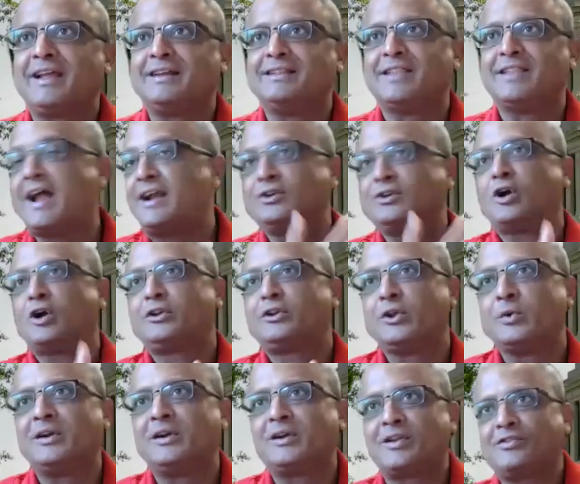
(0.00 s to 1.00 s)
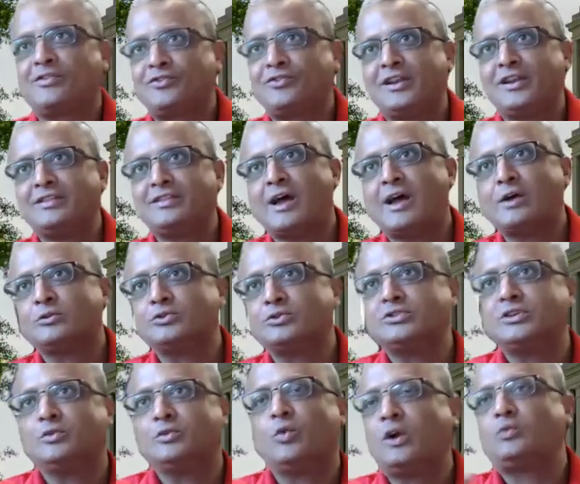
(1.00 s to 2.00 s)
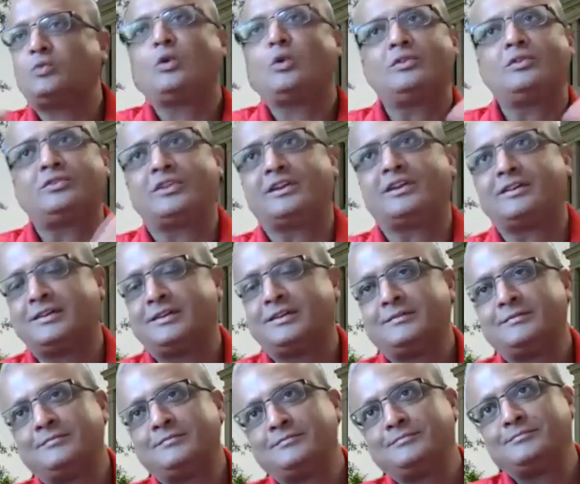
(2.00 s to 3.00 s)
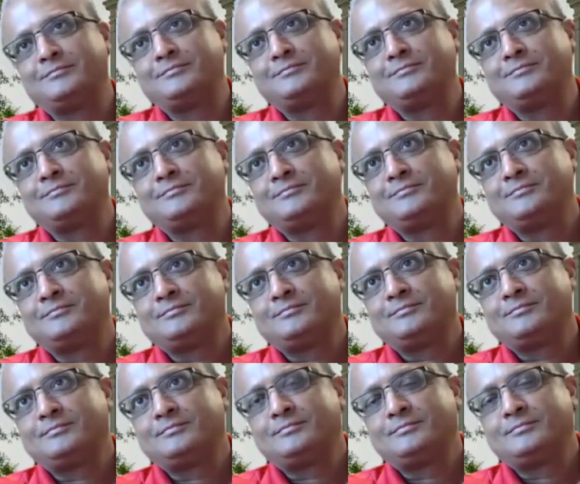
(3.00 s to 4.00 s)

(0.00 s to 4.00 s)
and that got you interested in Naoroji? What was it? So